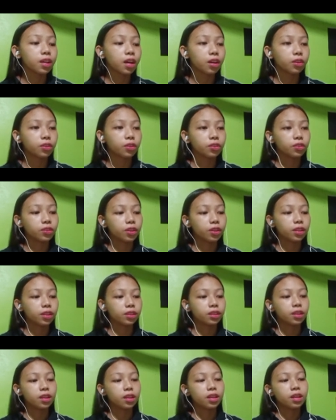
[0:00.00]
accurate
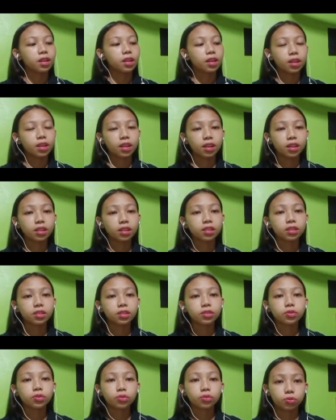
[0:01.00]
and
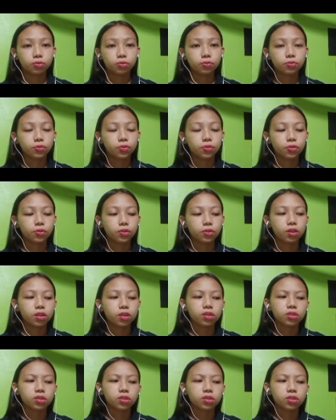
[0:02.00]
truthful.